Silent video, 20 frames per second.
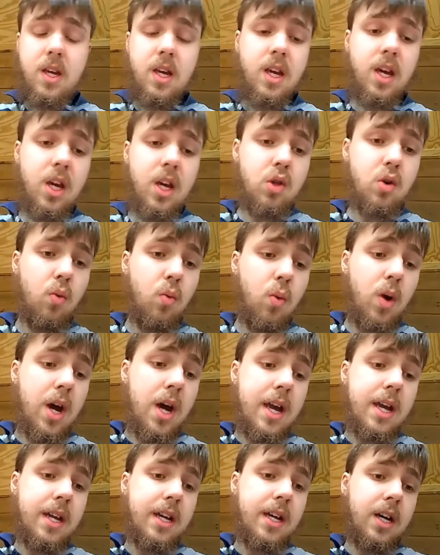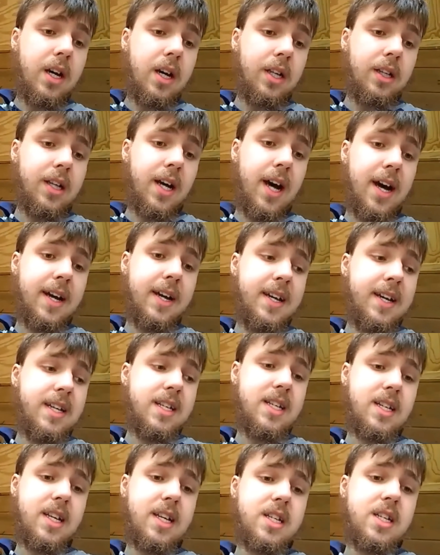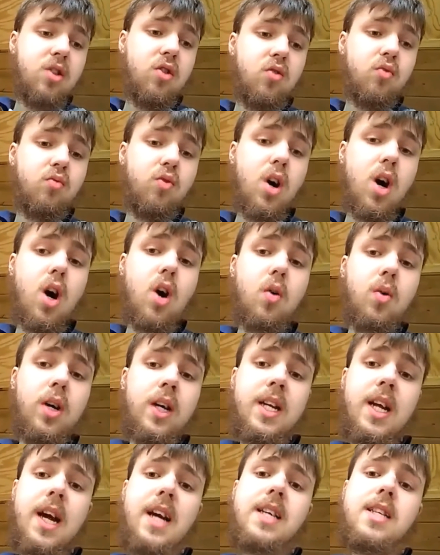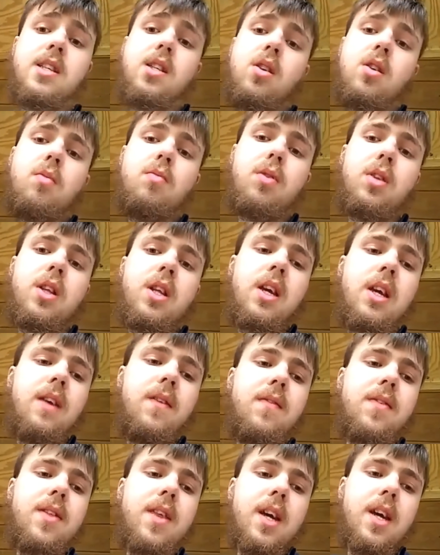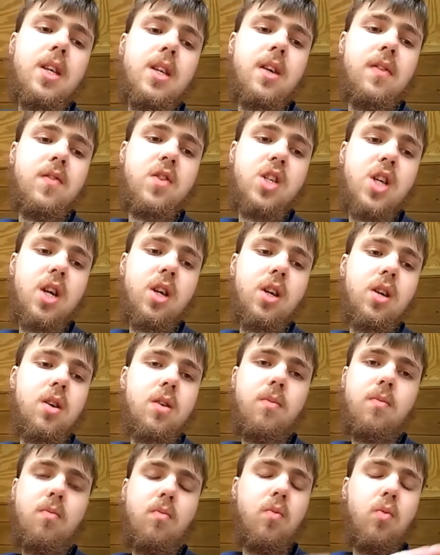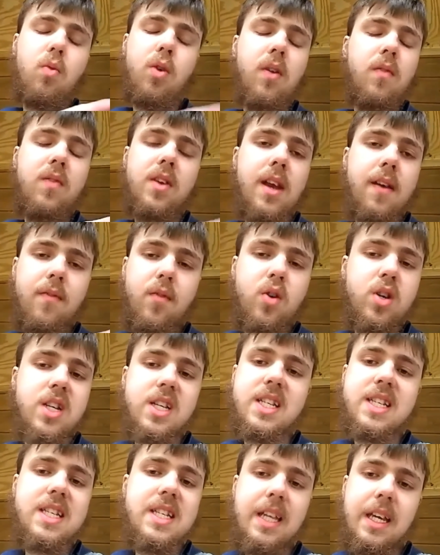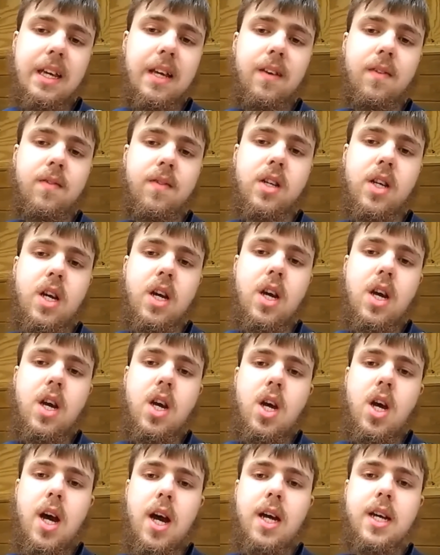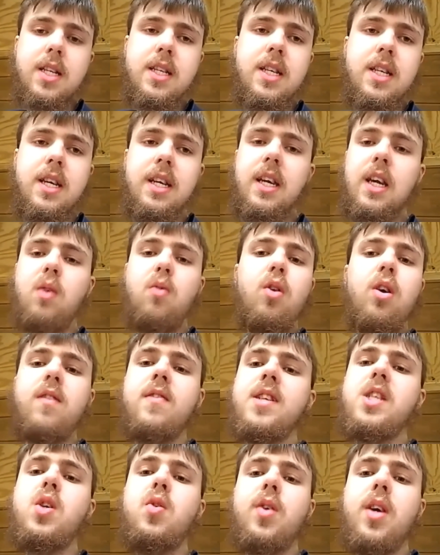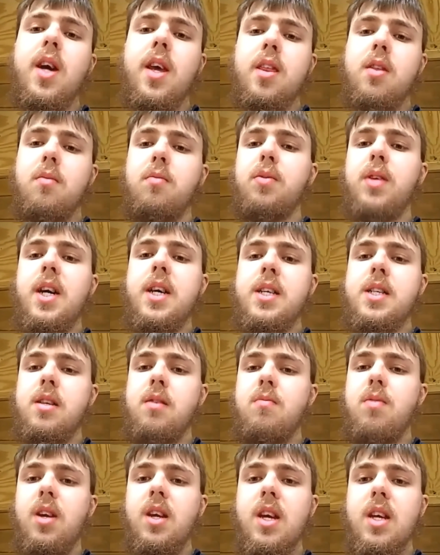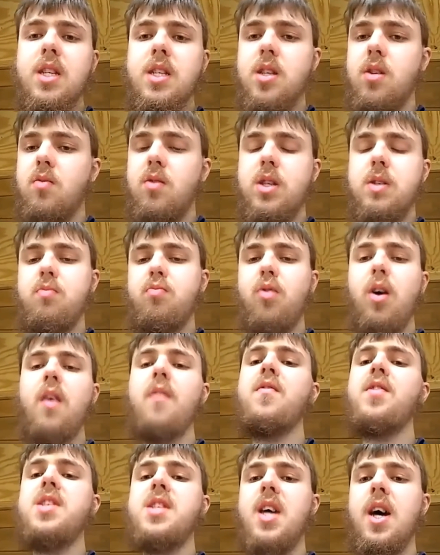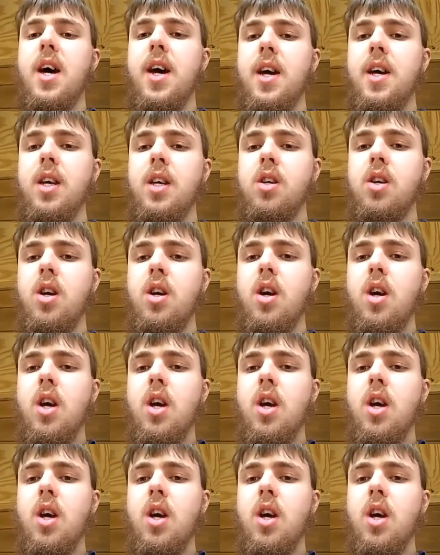either way, a lie is considered wrong, and I still believe that if Jacob would have never deceived Isaac, he would have still got the blessing because it was prophesied.